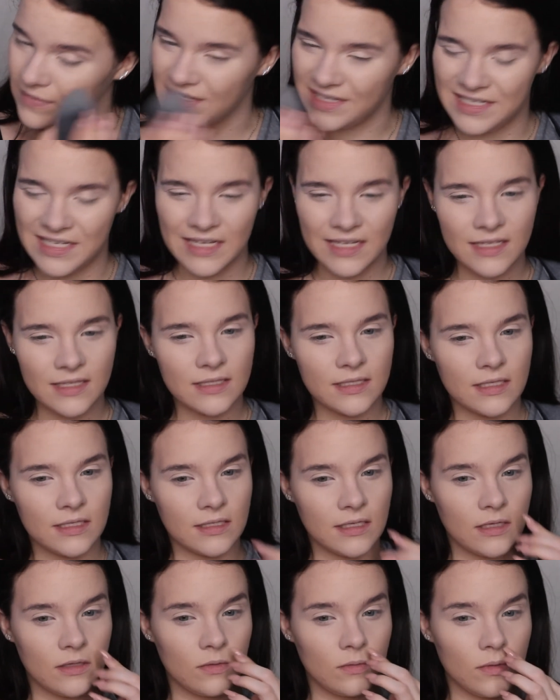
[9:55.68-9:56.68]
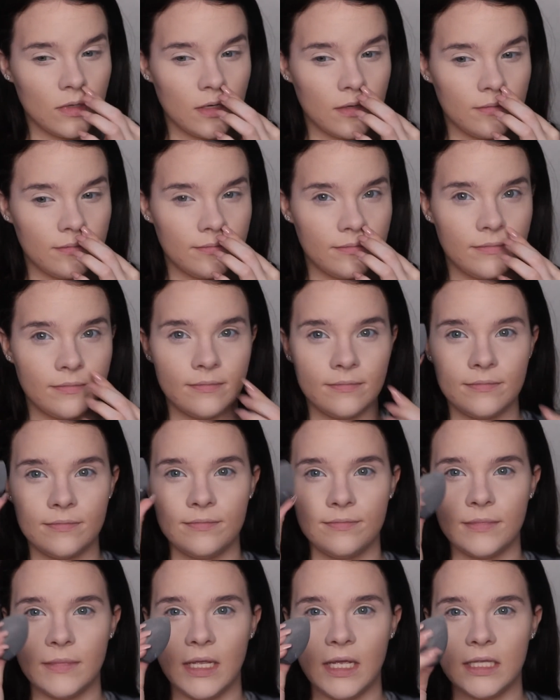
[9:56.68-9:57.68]
dense, is that the word?
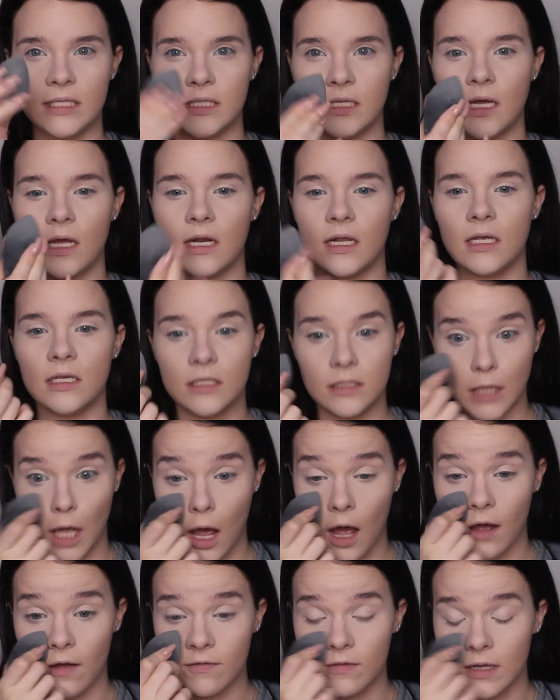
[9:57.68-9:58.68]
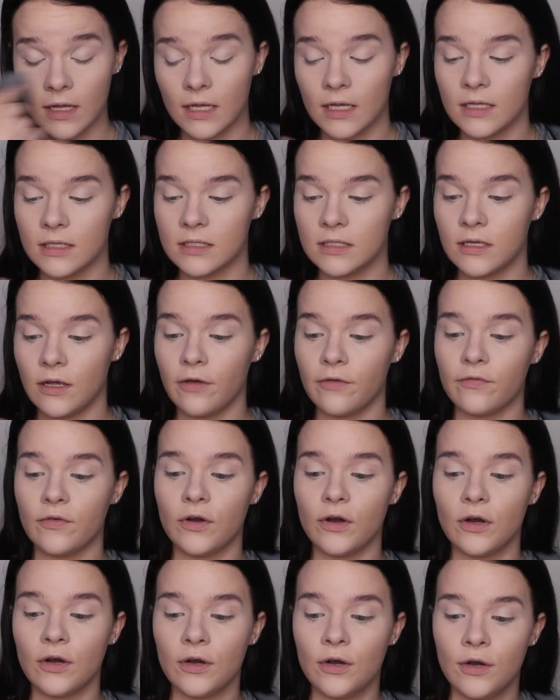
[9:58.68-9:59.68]
It's not as soft, like it's
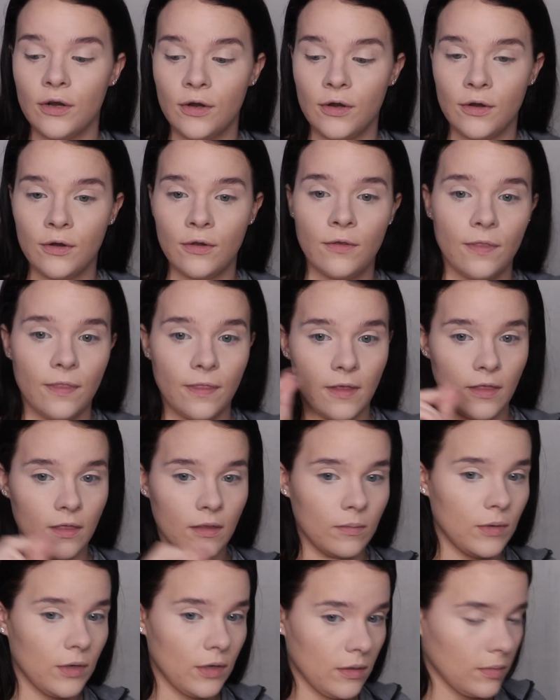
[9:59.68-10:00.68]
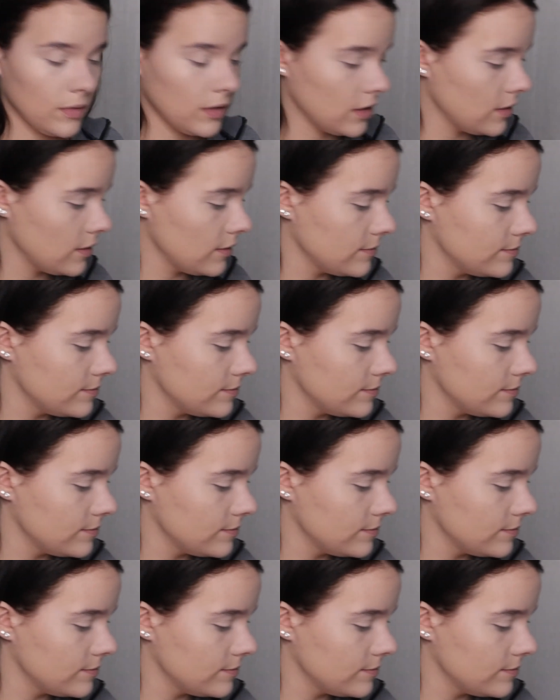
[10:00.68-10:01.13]
tougher than the Beauty Blender.